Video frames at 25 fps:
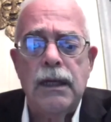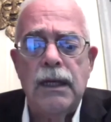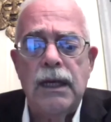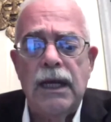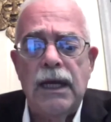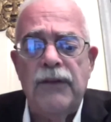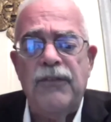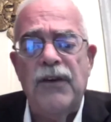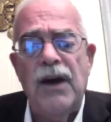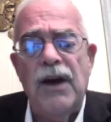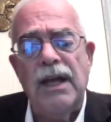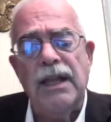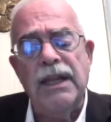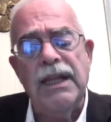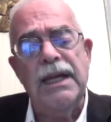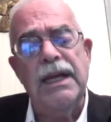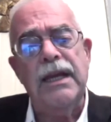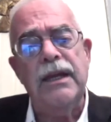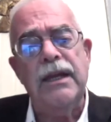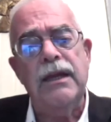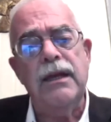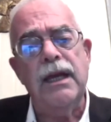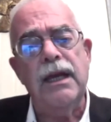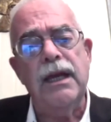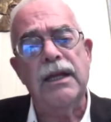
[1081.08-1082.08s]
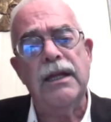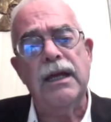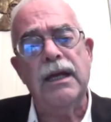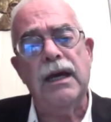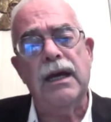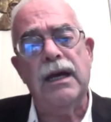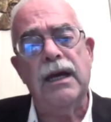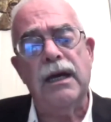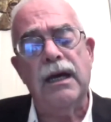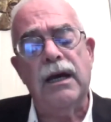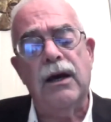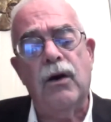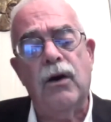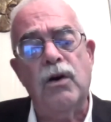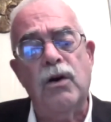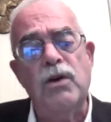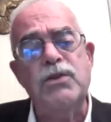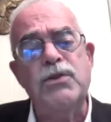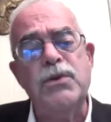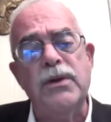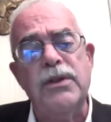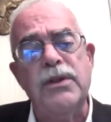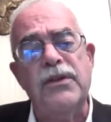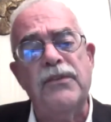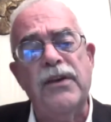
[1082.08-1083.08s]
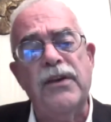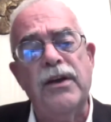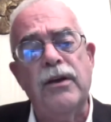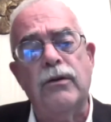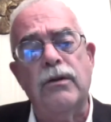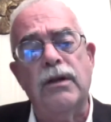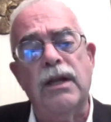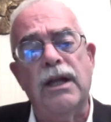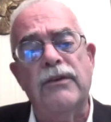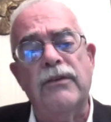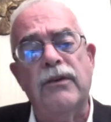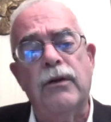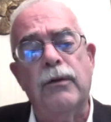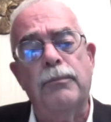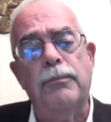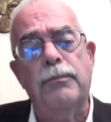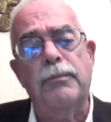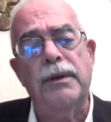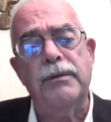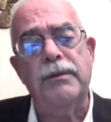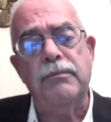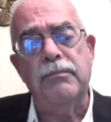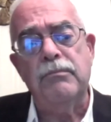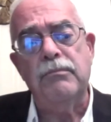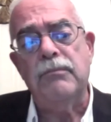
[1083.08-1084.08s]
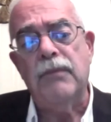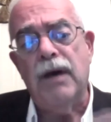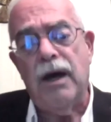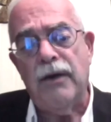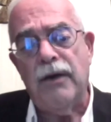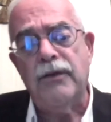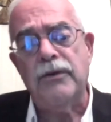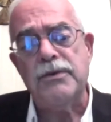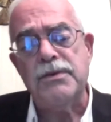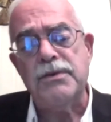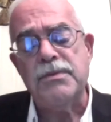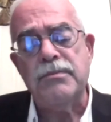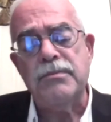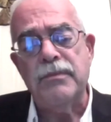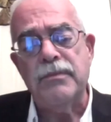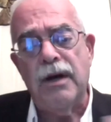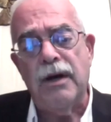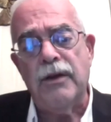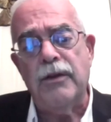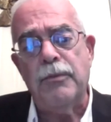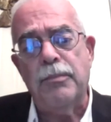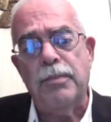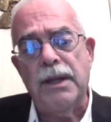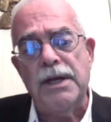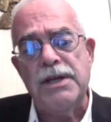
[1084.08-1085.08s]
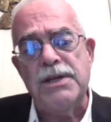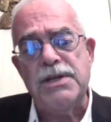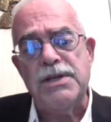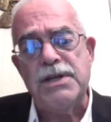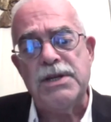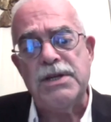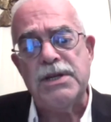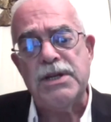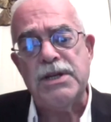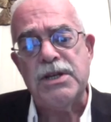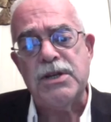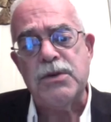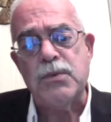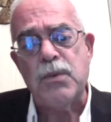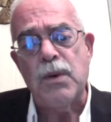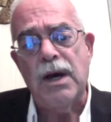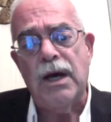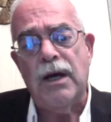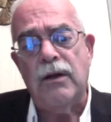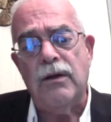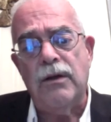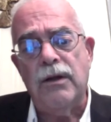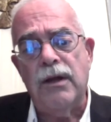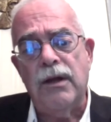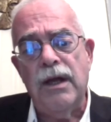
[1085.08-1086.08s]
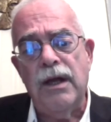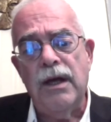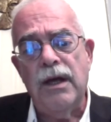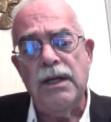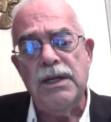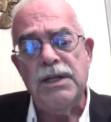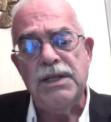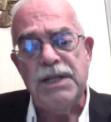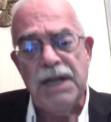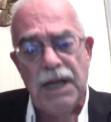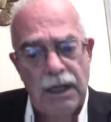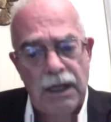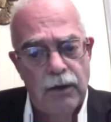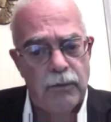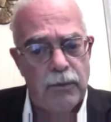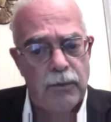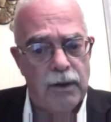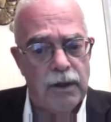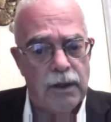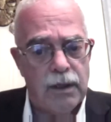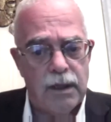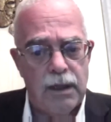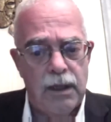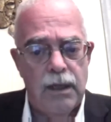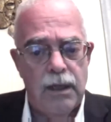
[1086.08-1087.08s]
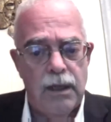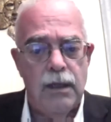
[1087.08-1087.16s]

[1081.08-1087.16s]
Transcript: And finally, uh, also at the federal level, but other, other places as well, telework.